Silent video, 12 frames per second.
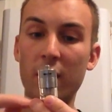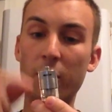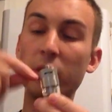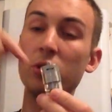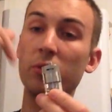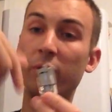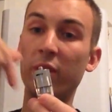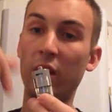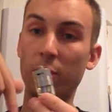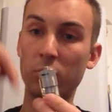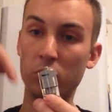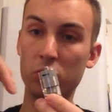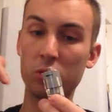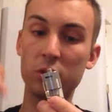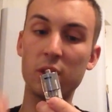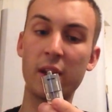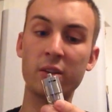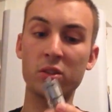there where you fill up your
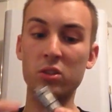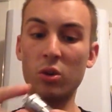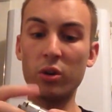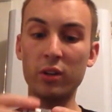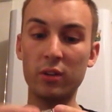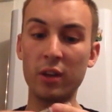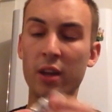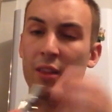juice down the side.